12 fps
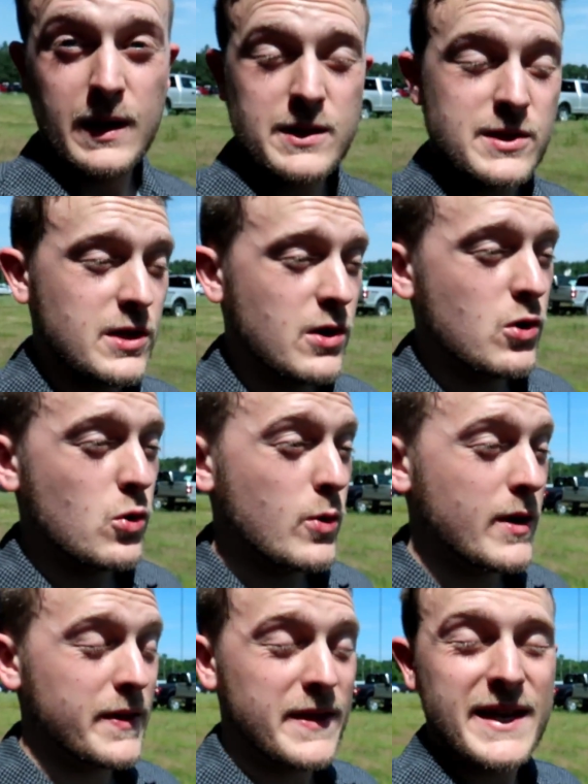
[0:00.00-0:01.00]

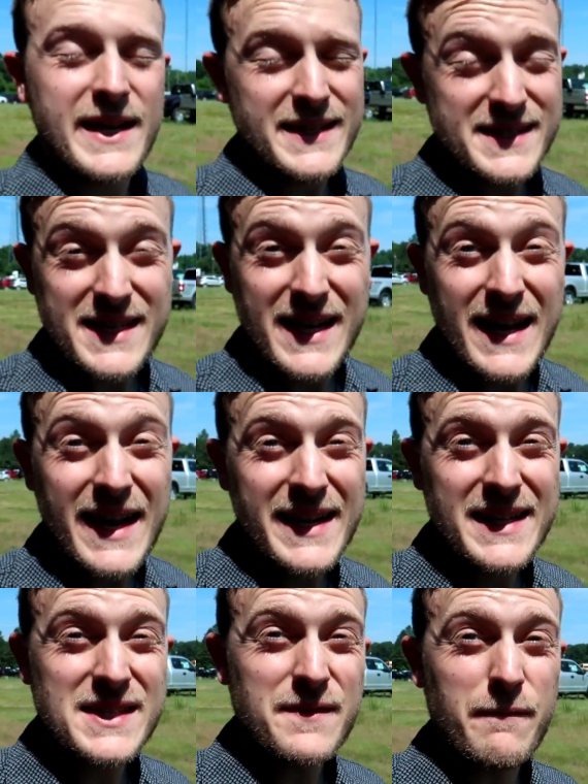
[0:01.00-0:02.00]
So the
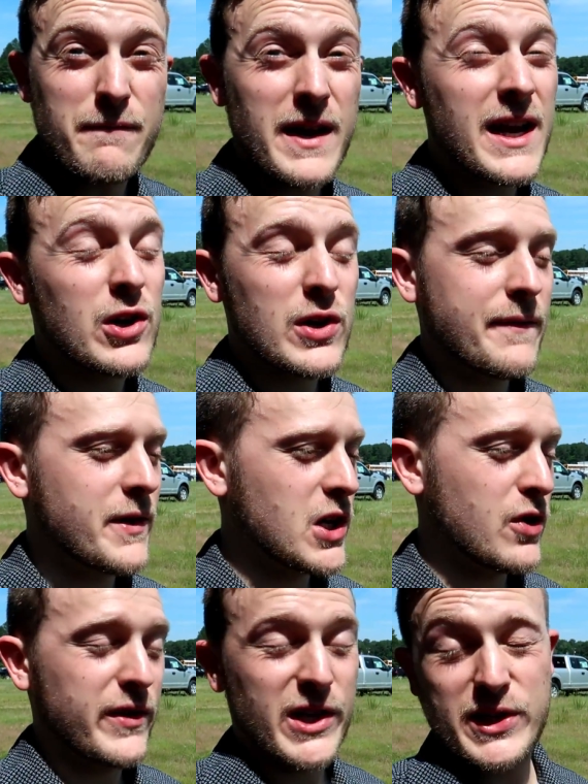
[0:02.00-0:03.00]
inside is very,
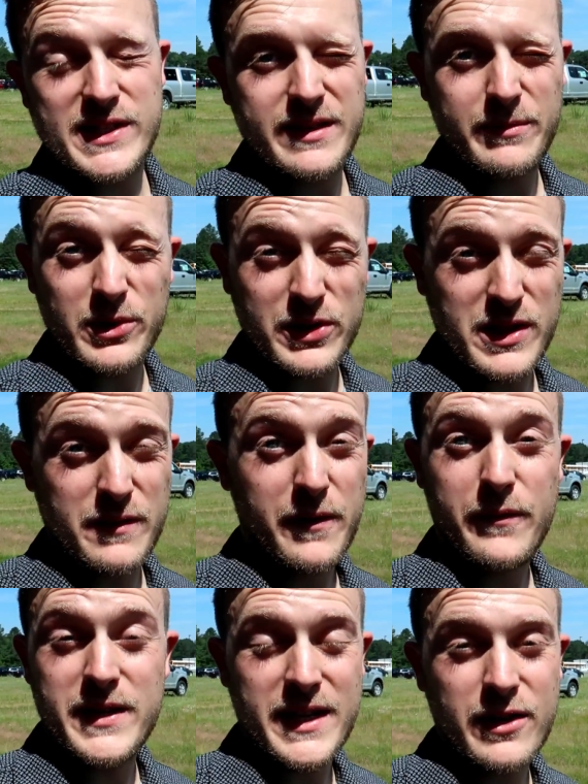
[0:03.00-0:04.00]
very, very similar to the
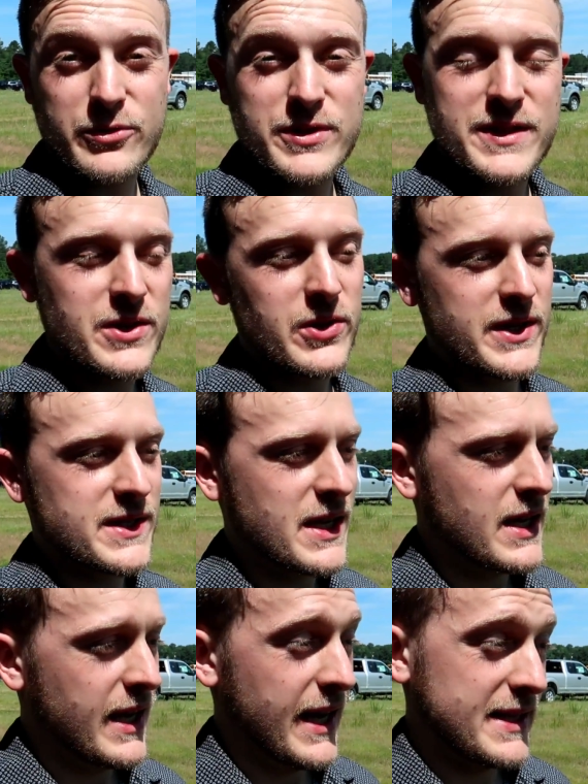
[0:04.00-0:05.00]
1500 series.
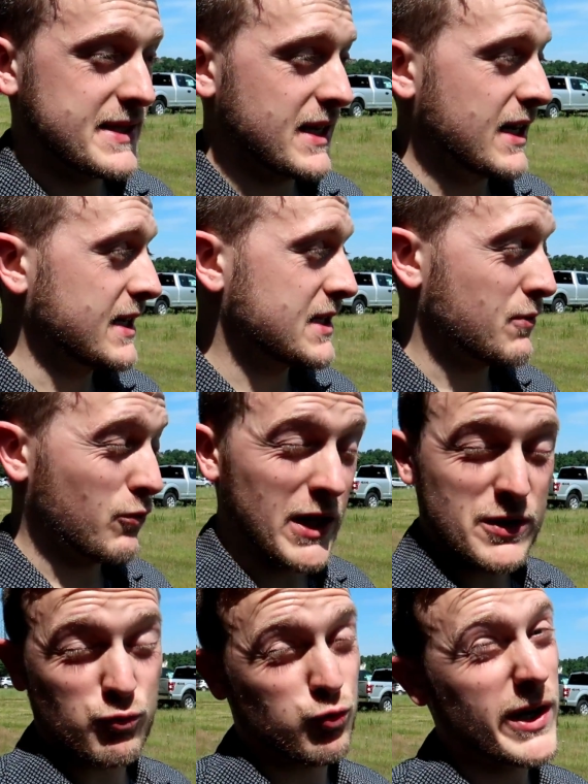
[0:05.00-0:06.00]

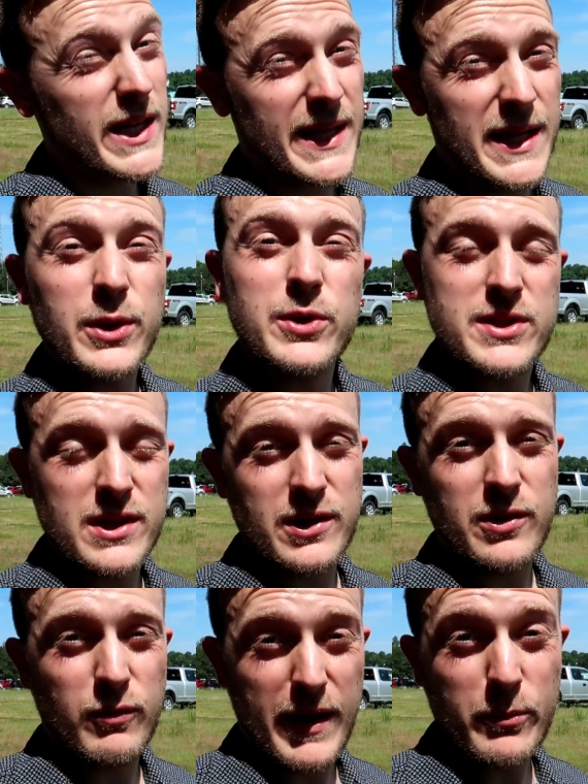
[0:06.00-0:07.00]
It's really close to
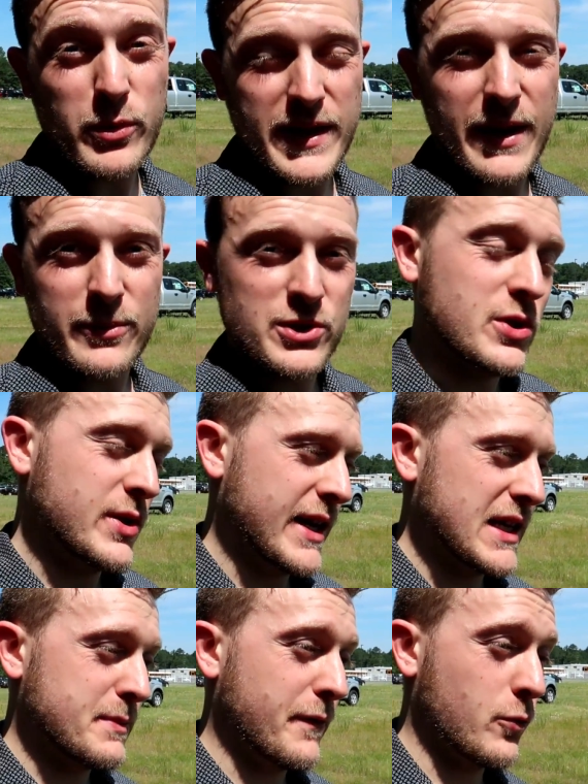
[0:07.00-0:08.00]
the Rebel that I was showing you
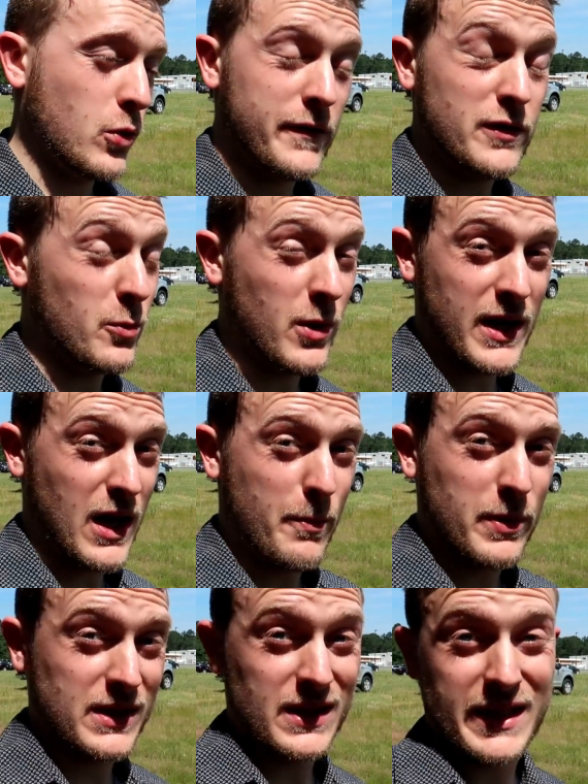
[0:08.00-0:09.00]
guys before. If you want, I'll
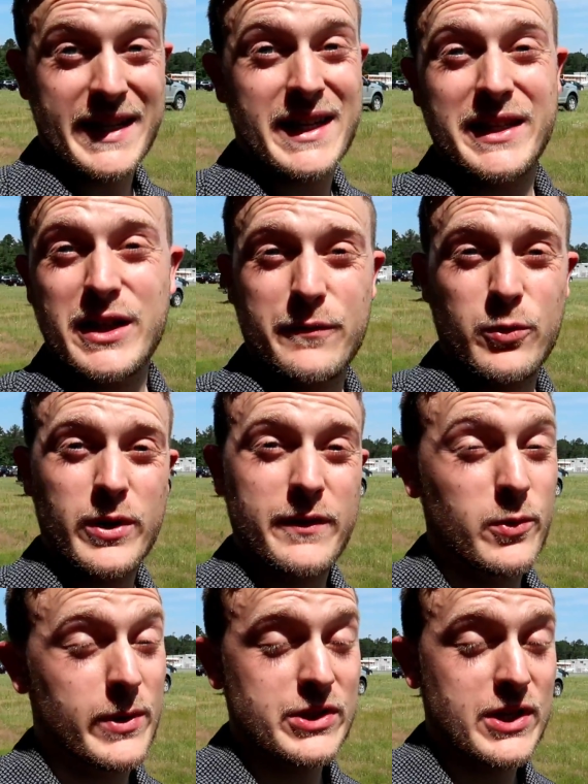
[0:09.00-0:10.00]
put the link in there for you
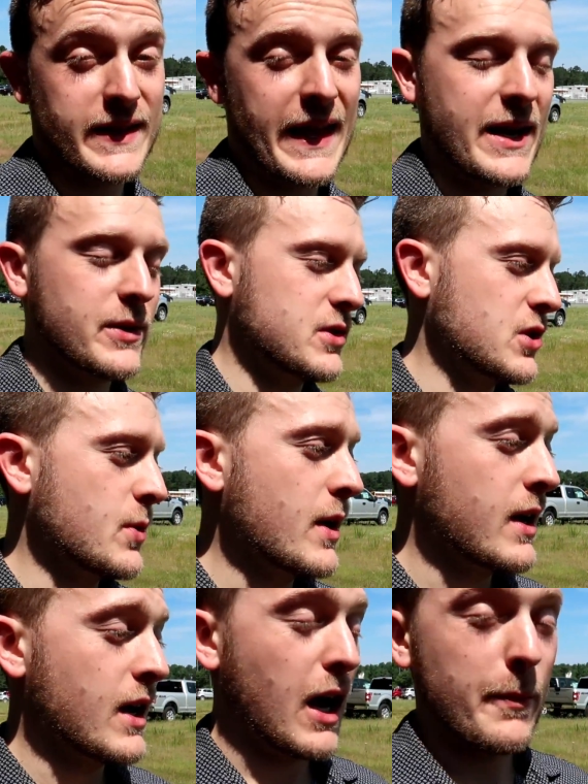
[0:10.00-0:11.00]
if you want to check that out too.
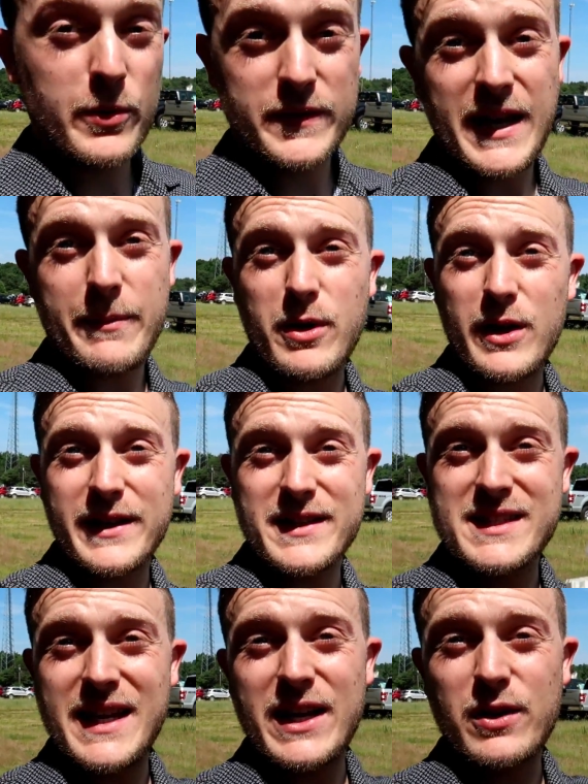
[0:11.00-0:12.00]
I'll put that probably on
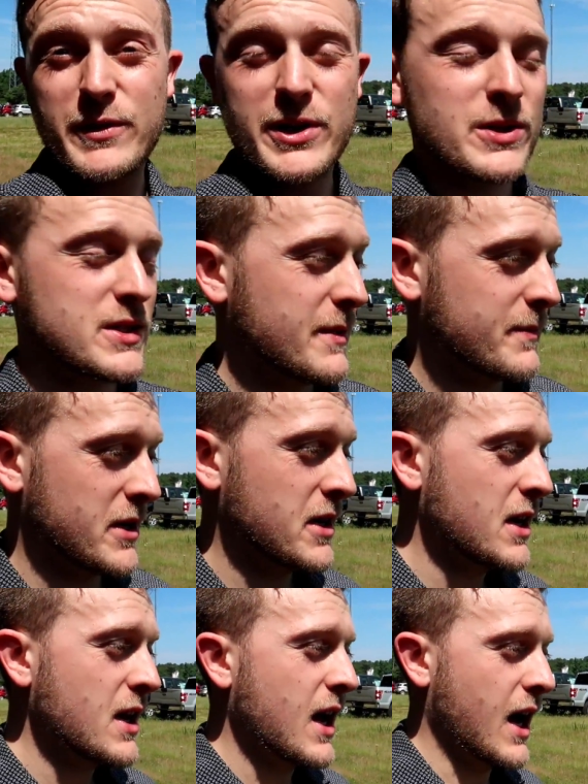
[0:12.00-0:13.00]
the side over here or something.
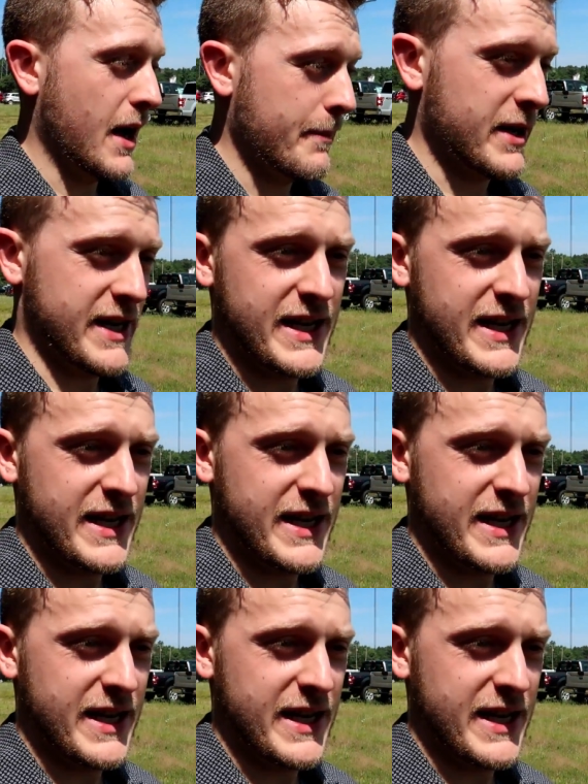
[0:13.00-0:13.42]
But